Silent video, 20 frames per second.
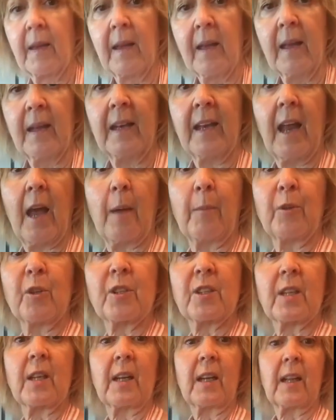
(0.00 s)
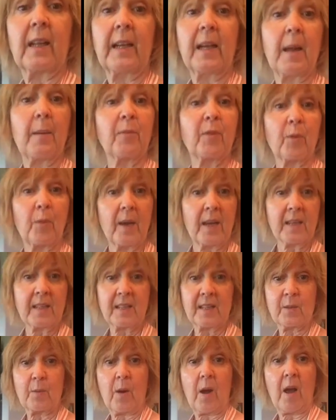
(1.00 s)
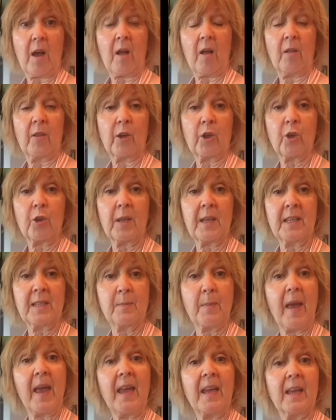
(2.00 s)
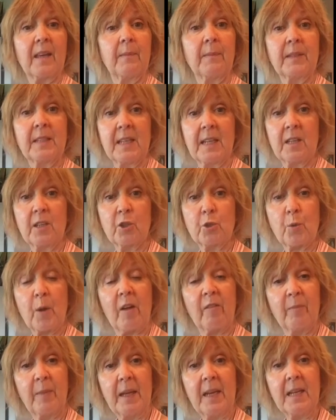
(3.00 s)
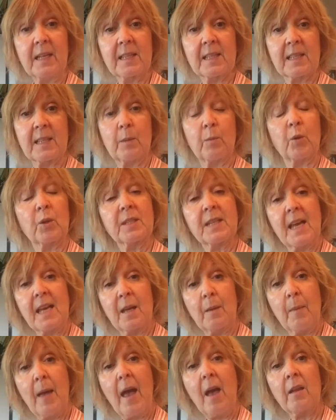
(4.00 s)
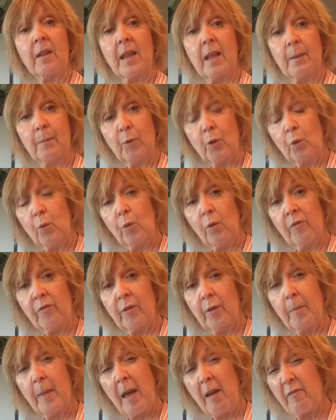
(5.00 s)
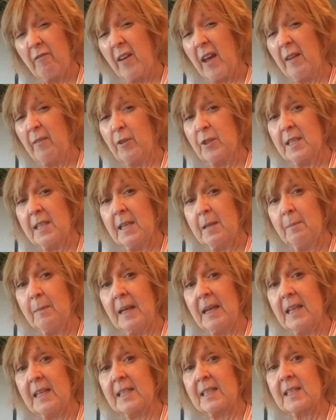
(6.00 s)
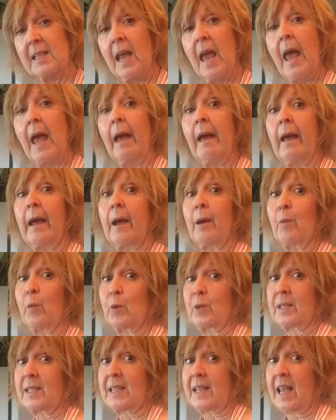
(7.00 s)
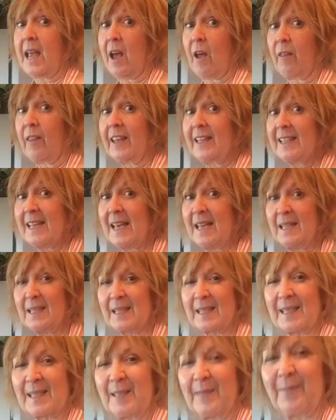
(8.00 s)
Now I'm just going to clean up the rest while the cookies bake, 10 to 12 minutes, then we'll take them out, let them cool for about 5 or 10 minutes, and we'll see how they taste.